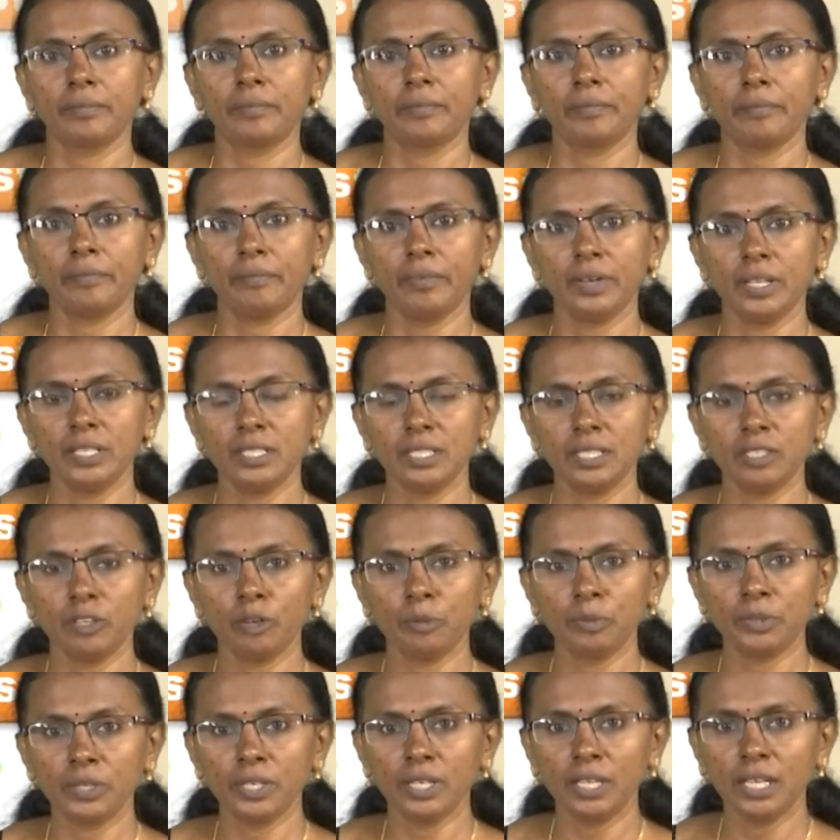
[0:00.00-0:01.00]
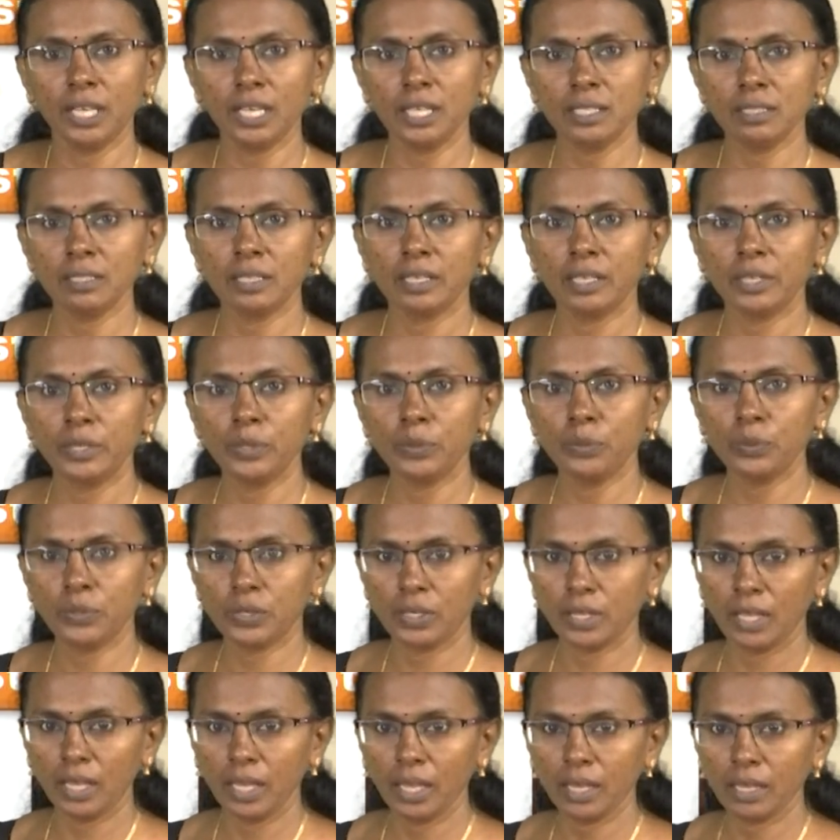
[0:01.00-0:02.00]
first option is you
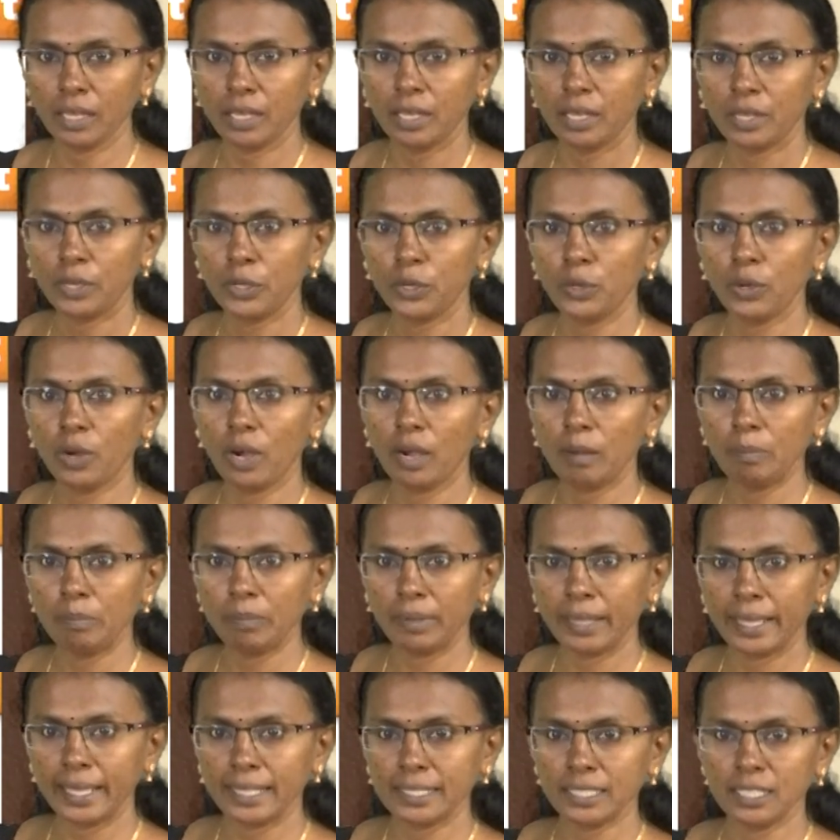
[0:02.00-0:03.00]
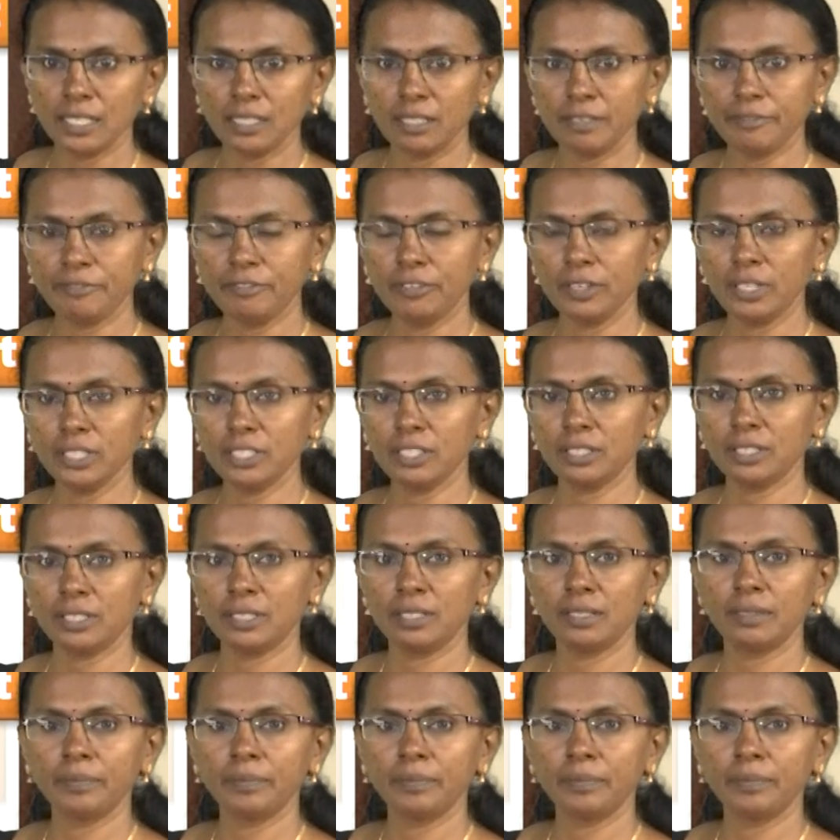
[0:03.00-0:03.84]
take your place in the first.